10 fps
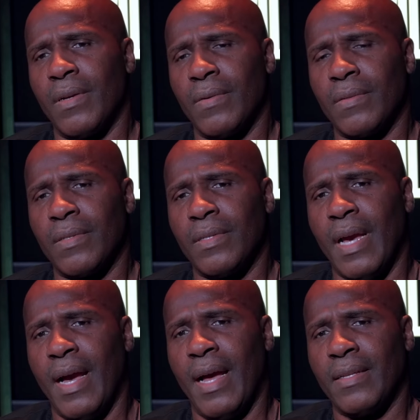of those
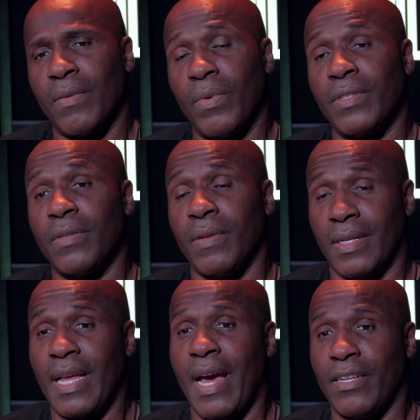guys? Was it
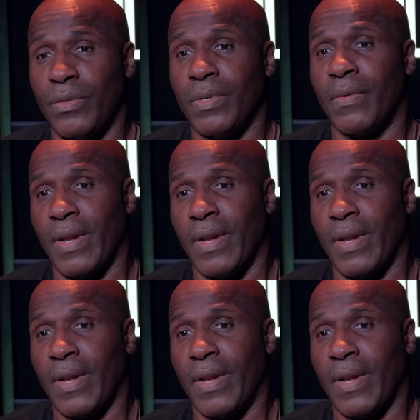a guy that you were in a